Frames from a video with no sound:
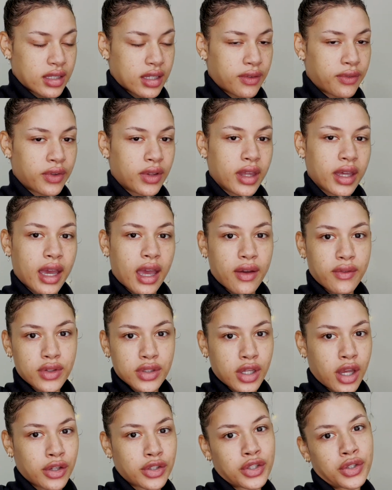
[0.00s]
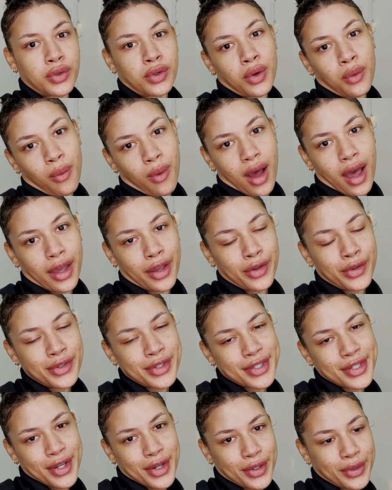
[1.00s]
I feel like I haven't talked to you in a while,
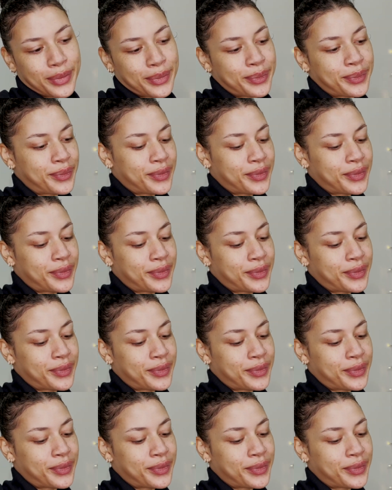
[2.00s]
so